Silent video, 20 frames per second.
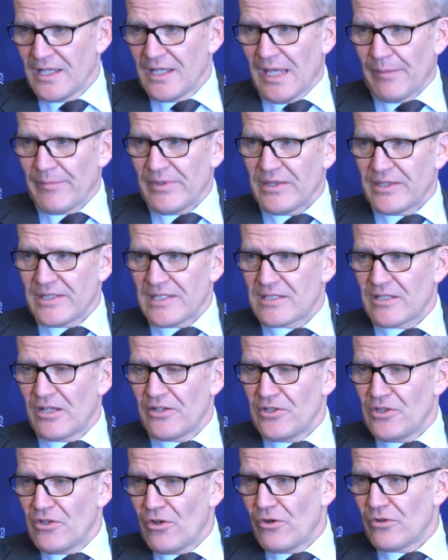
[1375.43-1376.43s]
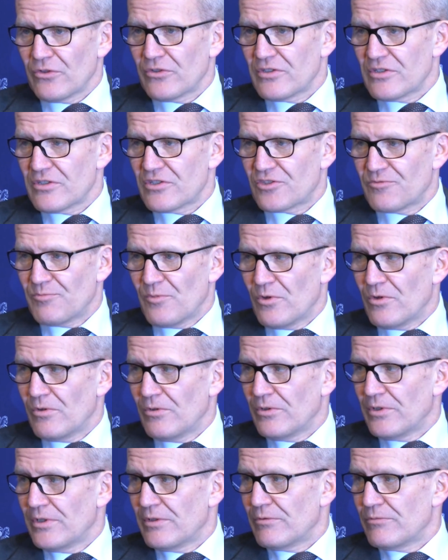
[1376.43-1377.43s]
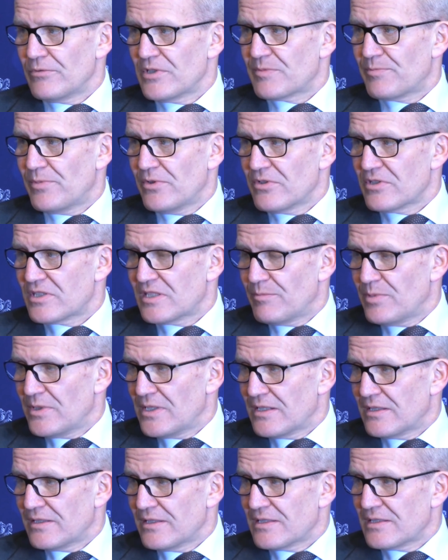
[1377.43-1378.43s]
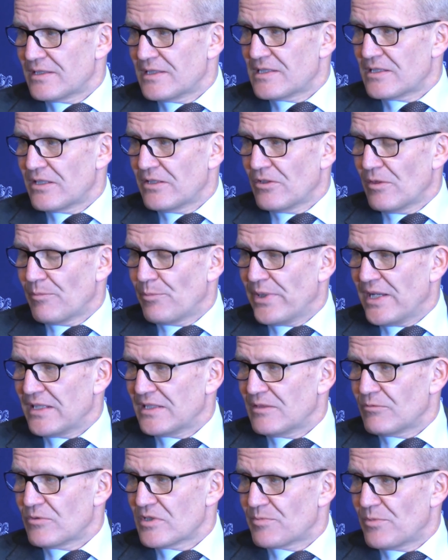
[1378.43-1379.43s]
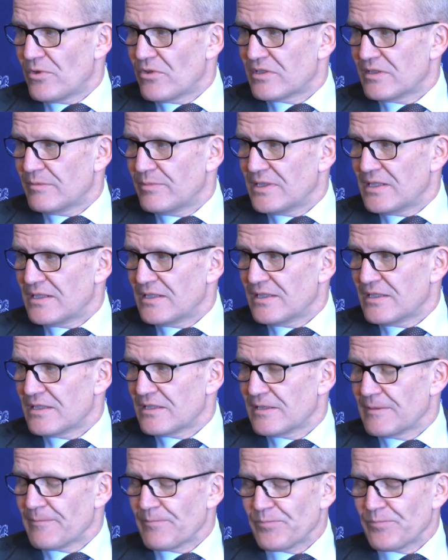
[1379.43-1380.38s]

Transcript: I mean, these are not small responsibilities. Mm. These are not petty responsibilities.